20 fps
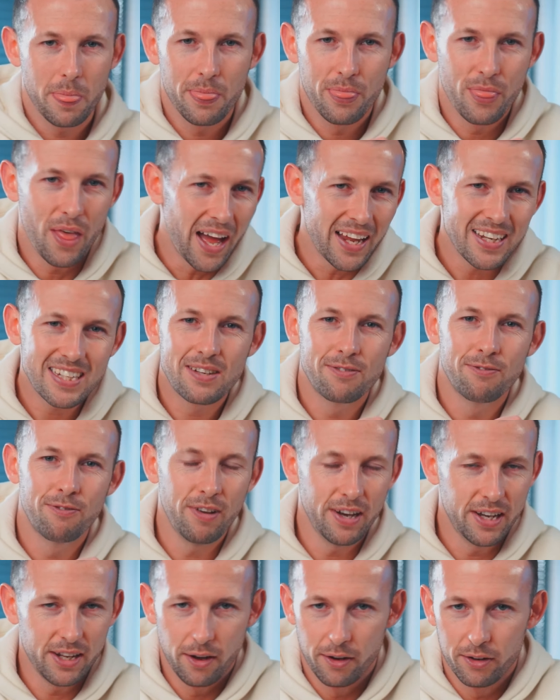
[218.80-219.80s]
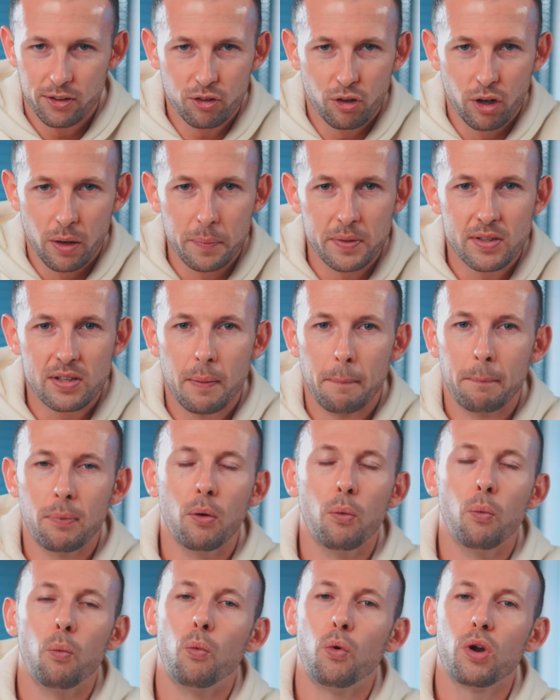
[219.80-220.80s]
that's video scripts,
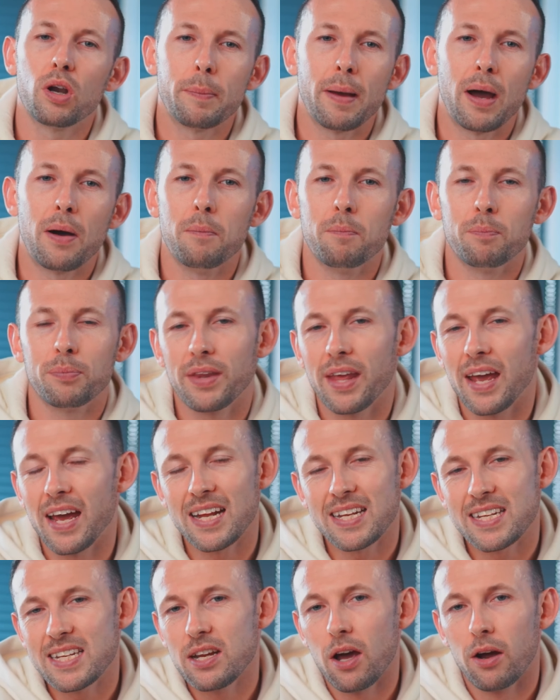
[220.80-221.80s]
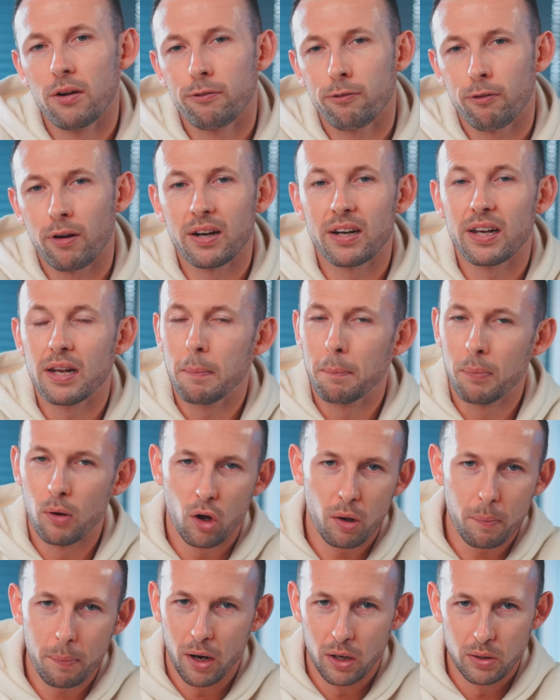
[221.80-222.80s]
but what about SEO-friendly
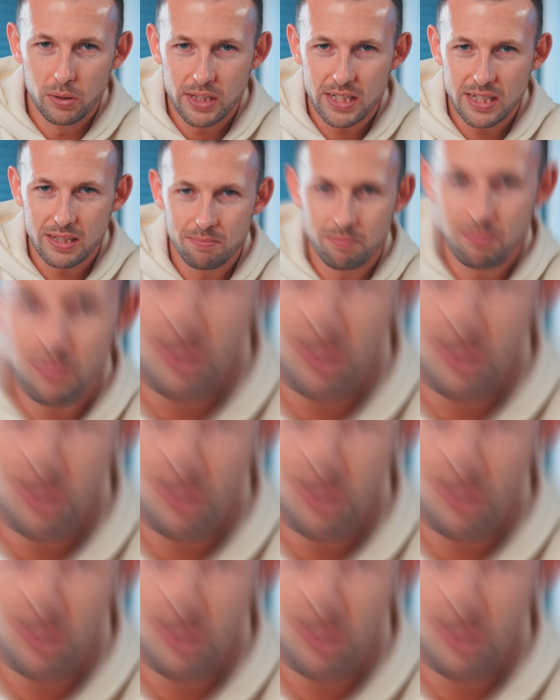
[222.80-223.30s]
blog posts?